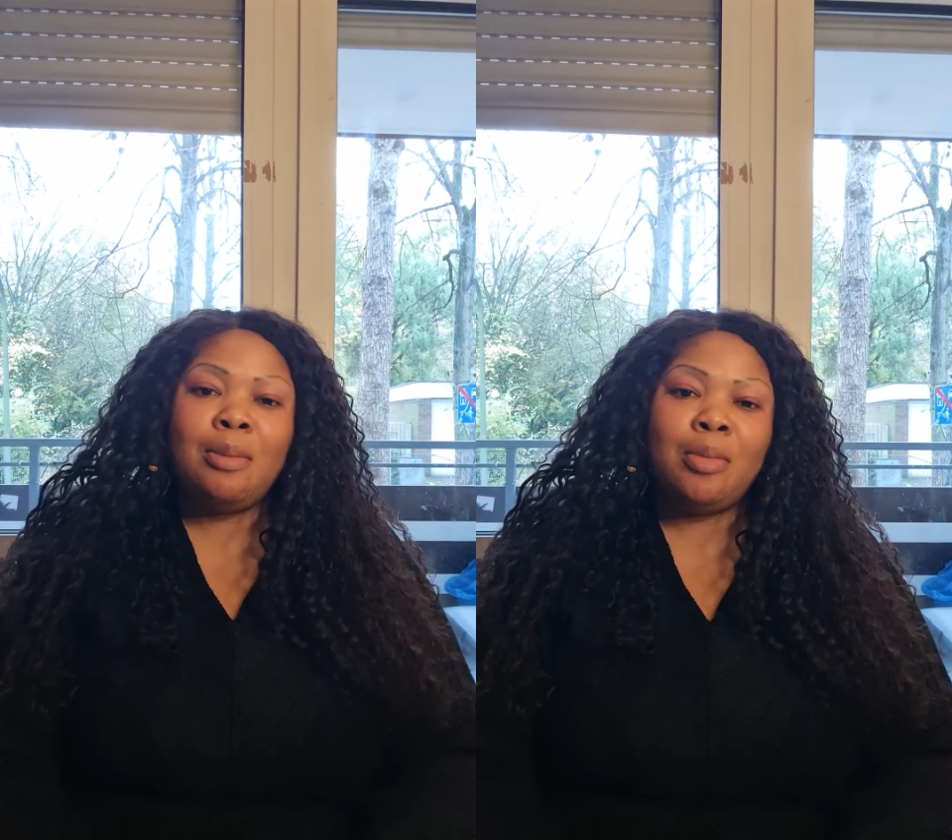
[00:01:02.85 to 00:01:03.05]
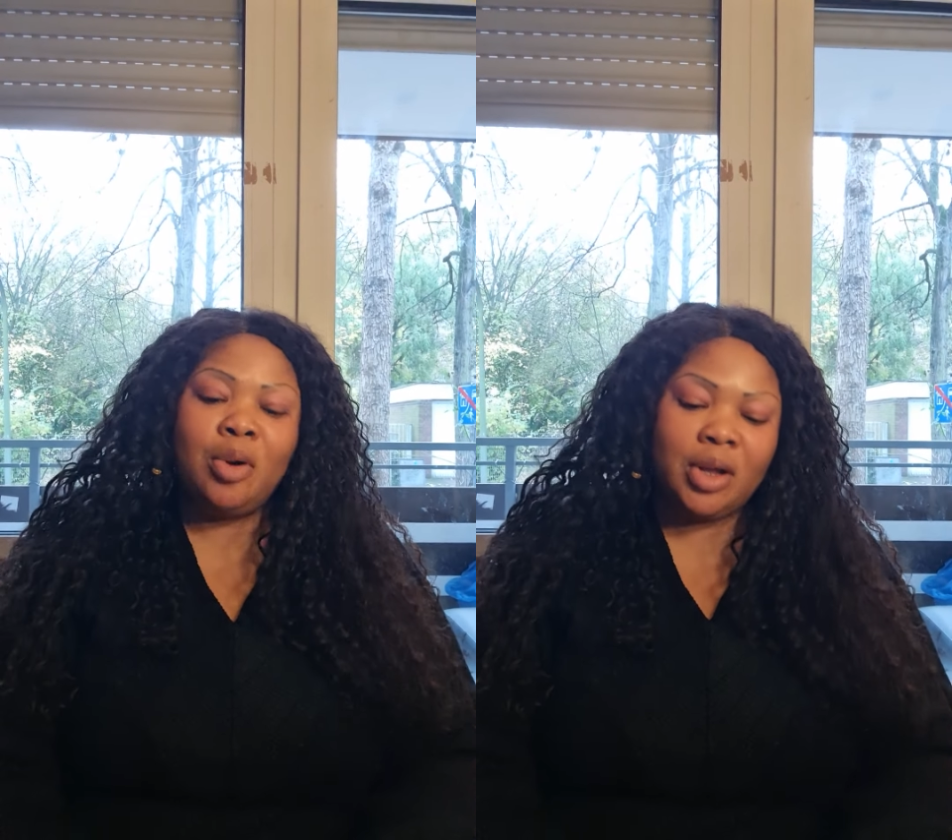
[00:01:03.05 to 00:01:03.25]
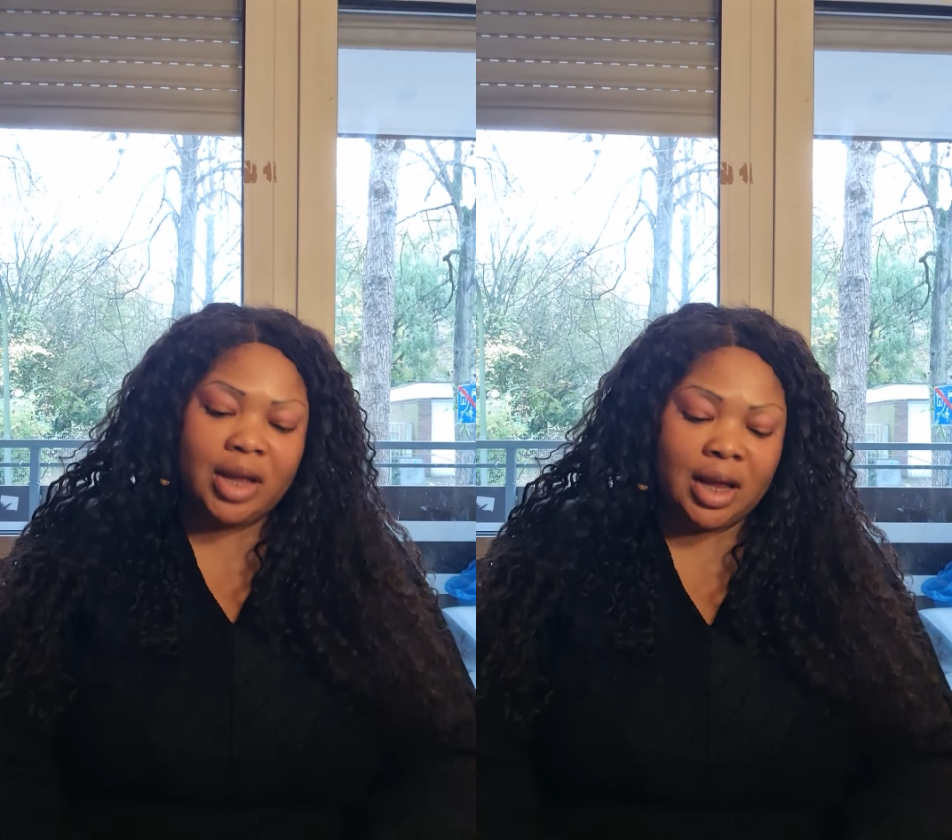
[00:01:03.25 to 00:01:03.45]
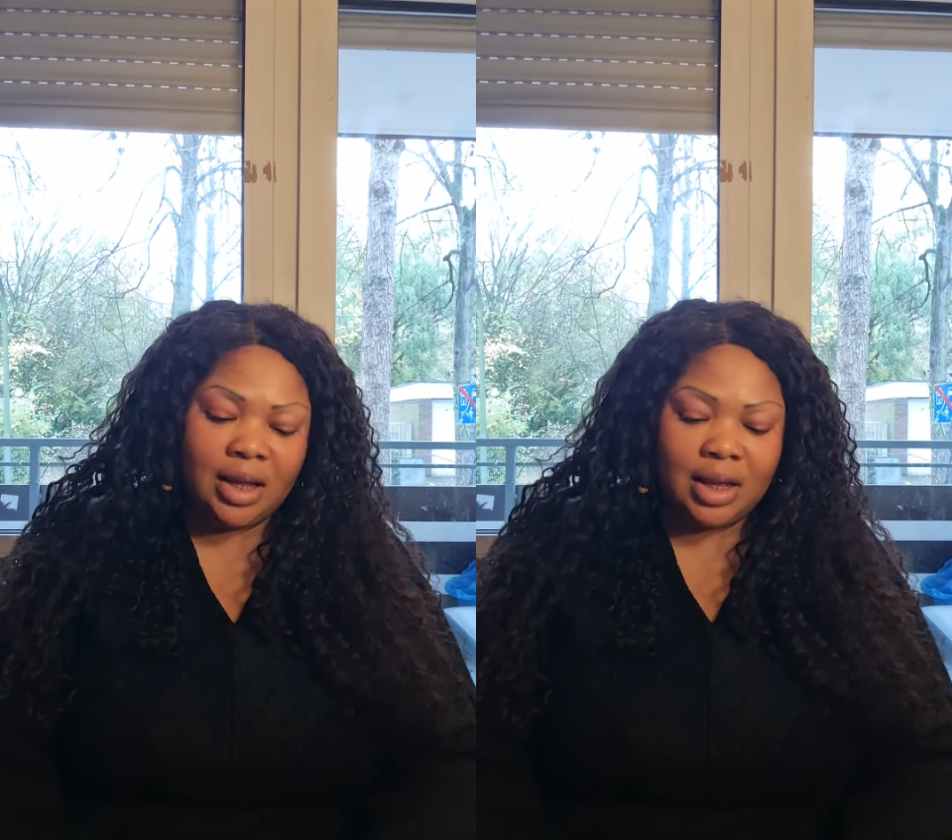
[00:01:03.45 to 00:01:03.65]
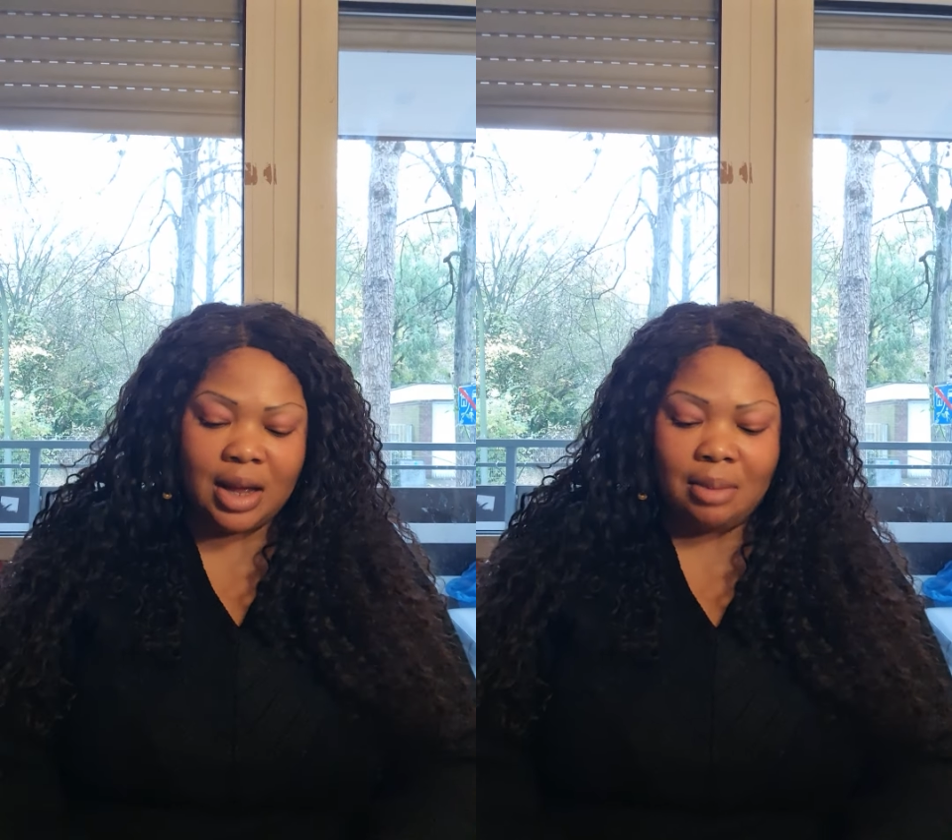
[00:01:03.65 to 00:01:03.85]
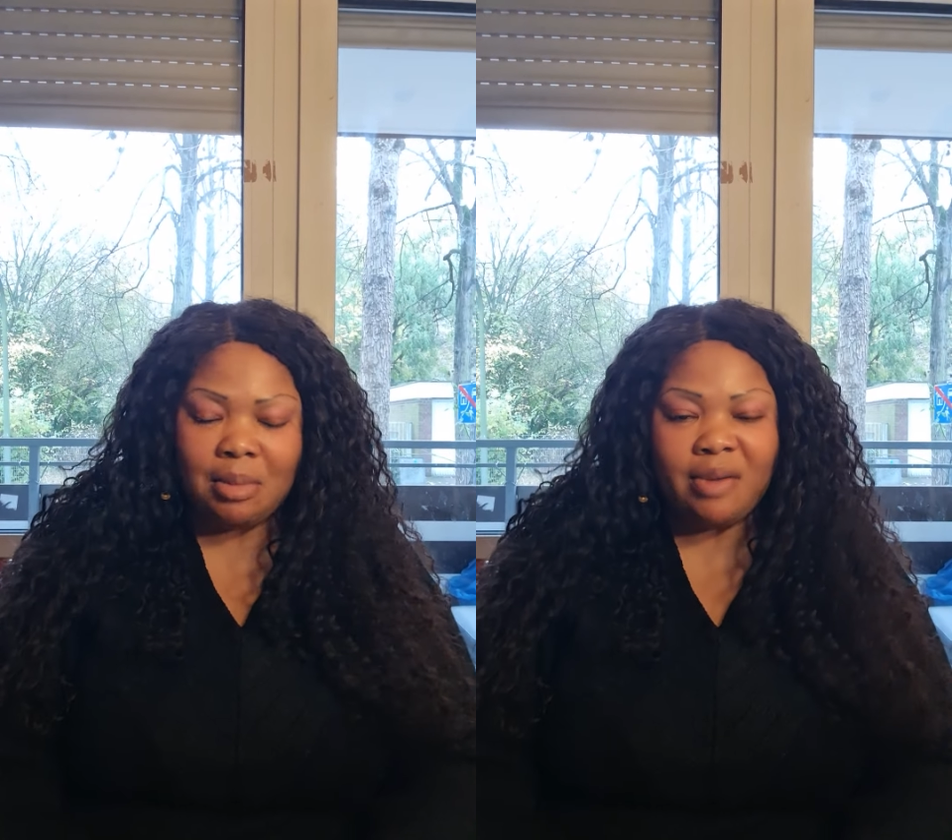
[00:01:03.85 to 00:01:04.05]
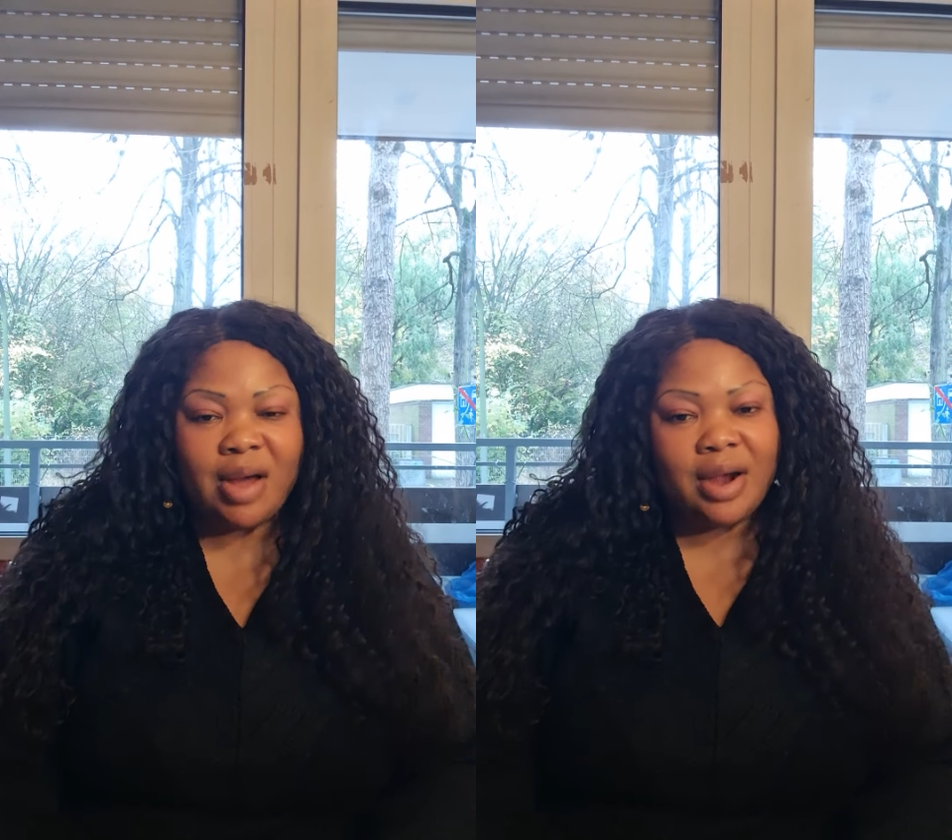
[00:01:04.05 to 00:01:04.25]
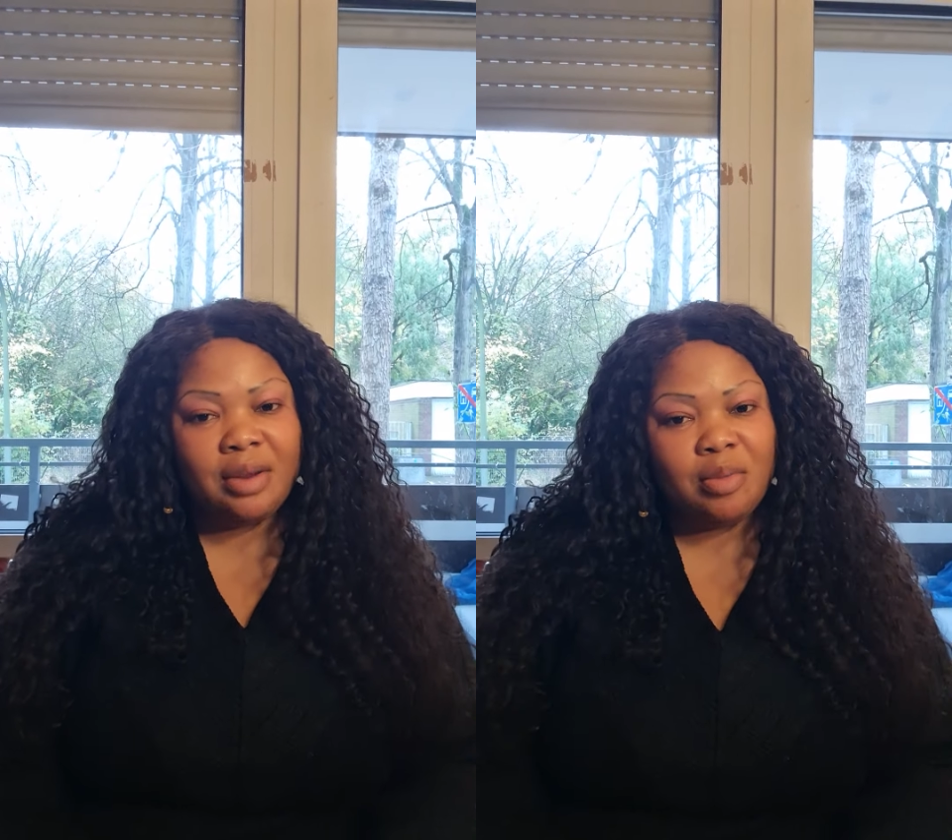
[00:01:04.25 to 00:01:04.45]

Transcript: Moya Kia, Babari